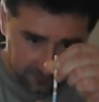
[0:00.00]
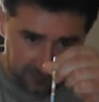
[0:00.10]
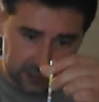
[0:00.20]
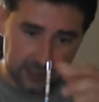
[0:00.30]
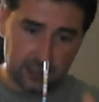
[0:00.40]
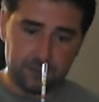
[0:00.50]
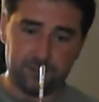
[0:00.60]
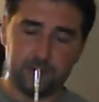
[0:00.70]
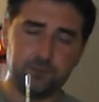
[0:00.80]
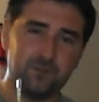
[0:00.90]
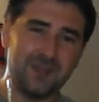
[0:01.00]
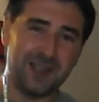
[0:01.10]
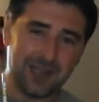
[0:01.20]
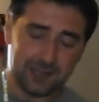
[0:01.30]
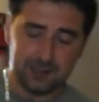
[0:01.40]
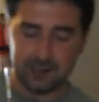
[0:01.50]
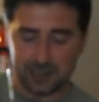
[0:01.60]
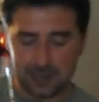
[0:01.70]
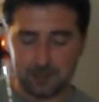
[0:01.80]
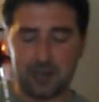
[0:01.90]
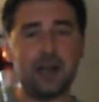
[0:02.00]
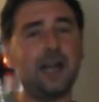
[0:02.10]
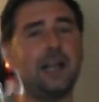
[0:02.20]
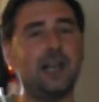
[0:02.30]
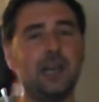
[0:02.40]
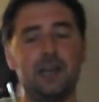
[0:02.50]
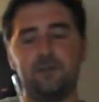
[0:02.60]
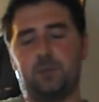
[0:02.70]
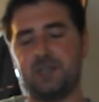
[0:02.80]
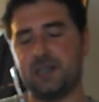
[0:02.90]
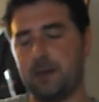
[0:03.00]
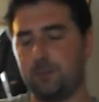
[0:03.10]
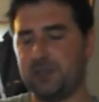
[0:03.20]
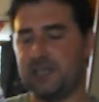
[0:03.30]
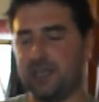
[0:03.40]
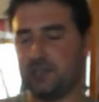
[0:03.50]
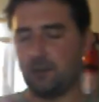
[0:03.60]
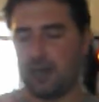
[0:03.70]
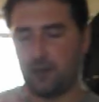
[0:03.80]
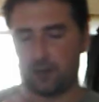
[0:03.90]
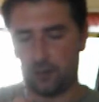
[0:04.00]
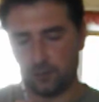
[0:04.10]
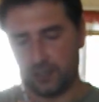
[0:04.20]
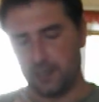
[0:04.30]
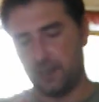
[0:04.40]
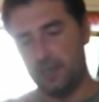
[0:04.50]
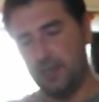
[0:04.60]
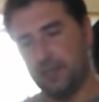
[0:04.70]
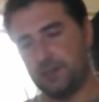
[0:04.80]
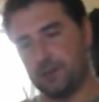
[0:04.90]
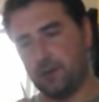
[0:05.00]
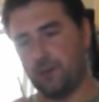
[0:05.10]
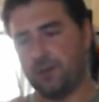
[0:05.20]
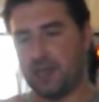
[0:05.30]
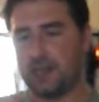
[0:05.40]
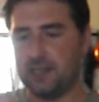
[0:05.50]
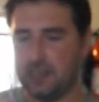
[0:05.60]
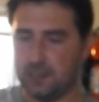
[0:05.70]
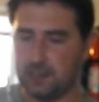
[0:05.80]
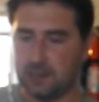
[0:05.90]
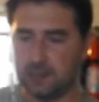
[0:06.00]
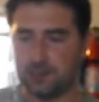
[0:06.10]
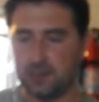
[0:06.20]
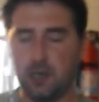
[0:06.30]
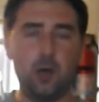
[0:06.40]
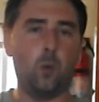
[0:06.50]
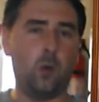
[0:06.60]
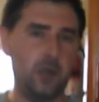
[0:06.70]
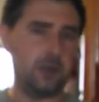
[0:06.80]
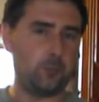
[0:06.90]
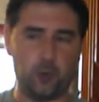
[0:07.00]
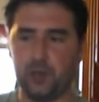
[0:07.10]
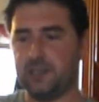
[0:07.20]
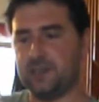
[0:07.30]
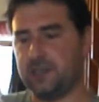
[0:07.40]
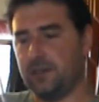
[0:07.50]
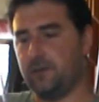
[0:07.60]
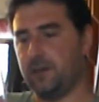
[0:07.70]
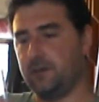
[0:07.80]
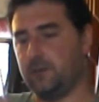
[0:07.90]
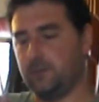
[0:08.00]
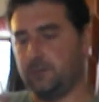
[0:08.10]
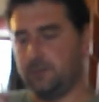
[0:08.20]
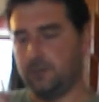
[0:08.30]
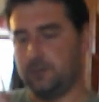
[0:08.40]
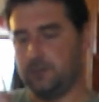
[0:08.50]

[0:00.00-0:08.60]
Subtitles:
funny enough, came out at 11% potential alcohol here. So that is 1.070.